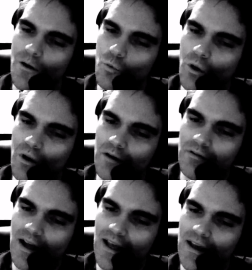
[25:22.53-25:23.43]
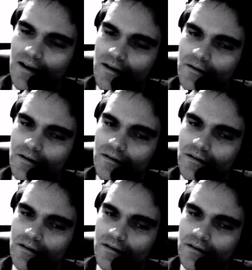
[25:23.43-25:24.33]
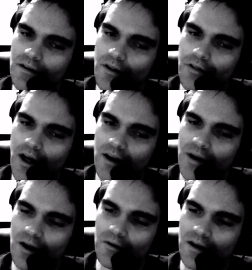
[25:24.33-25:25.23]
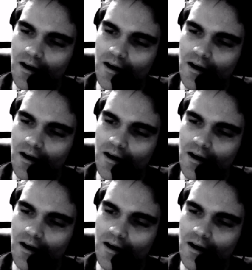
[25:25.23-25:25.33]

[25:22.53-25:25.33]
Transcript: Well, what if I thought about